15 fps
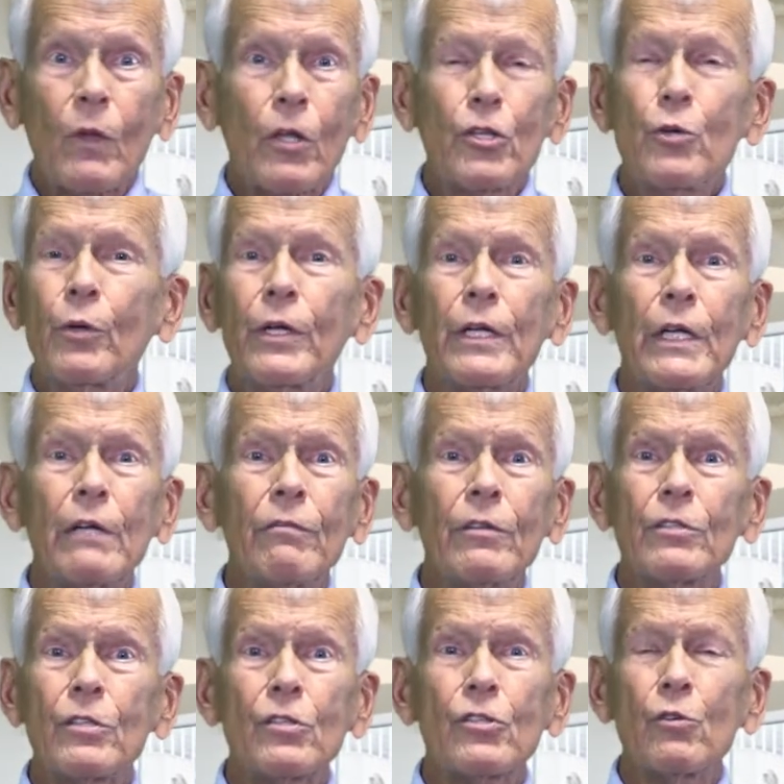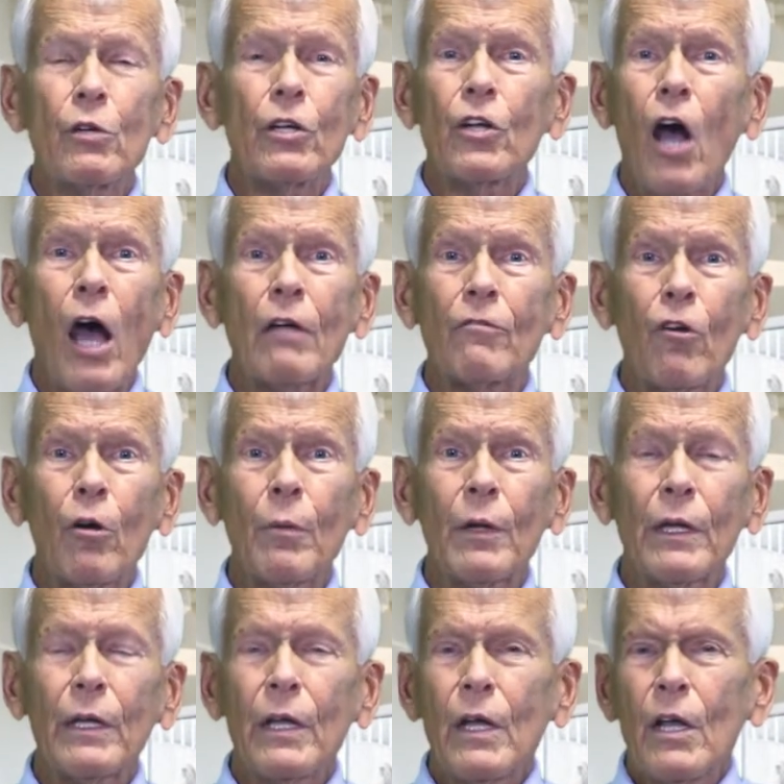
you can even just do it non-verbally.